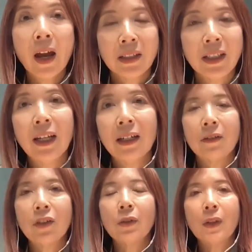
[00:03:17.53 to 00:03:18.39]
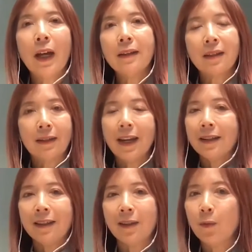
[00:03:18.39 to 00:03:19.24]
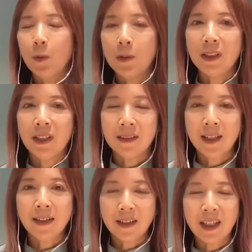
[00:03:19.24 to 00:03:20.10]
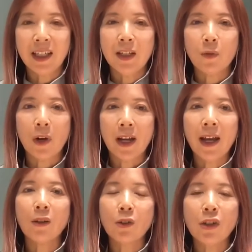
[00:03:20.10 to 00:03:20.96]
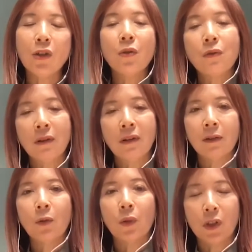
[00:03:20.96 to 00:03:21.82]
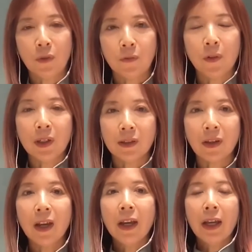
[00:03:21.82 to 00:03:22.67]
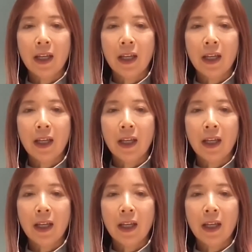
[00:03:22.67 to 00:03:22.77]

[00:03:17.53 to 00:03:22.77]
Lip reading: Yeah, so that's really another key, right? How do you know what to focus?